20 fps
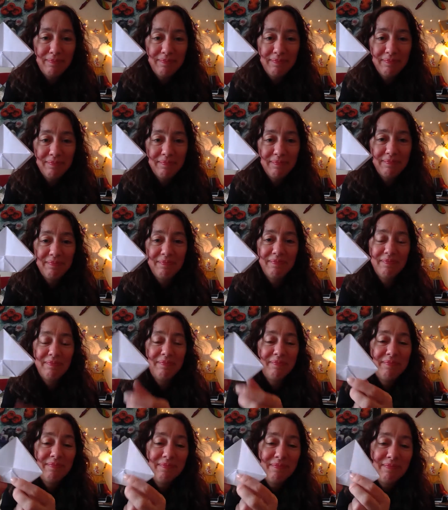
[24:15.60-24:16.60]

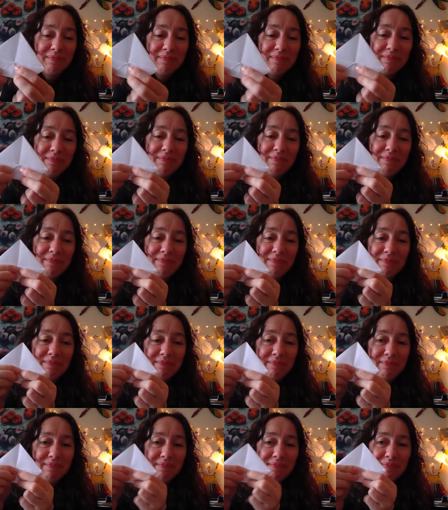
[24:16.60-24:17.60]

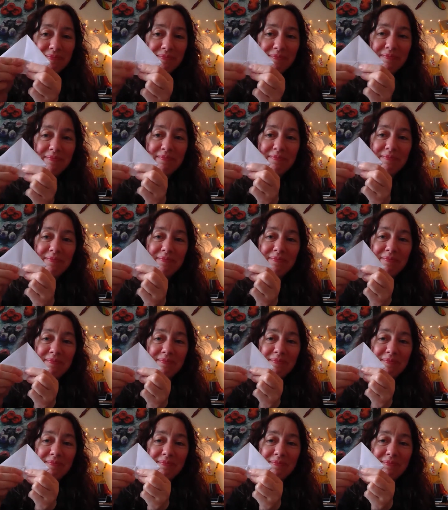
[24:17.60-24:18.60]

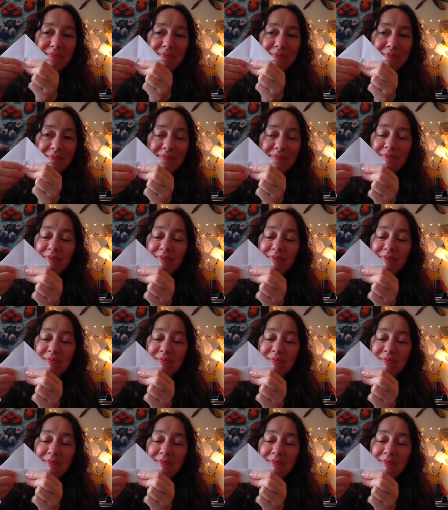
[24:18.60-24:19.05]
No one is speaking in this clip.